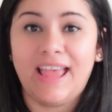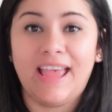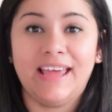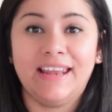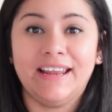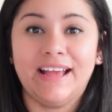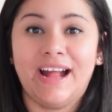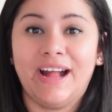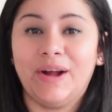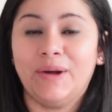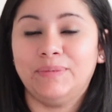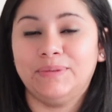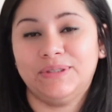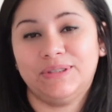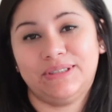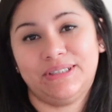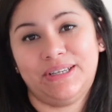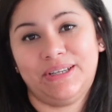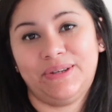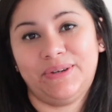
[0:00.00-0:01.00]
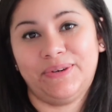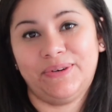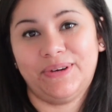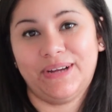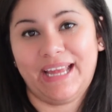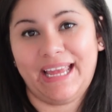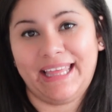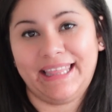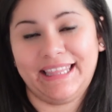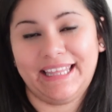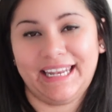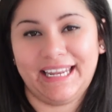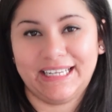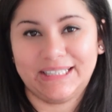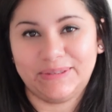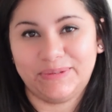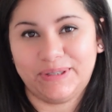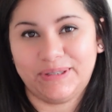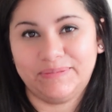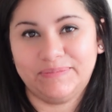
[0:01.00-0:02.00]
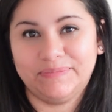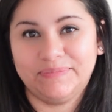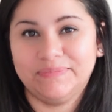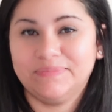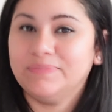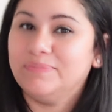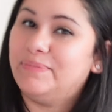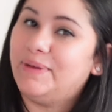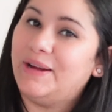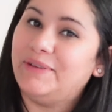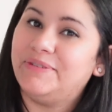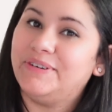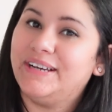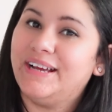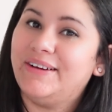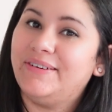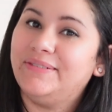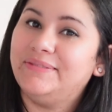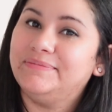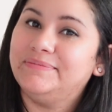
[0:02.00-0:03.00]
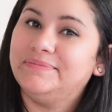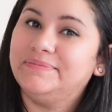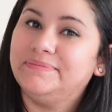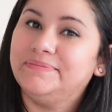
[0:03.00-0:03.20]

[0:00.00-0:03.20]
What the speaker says: And I hope to see you in the next one. Bye for now.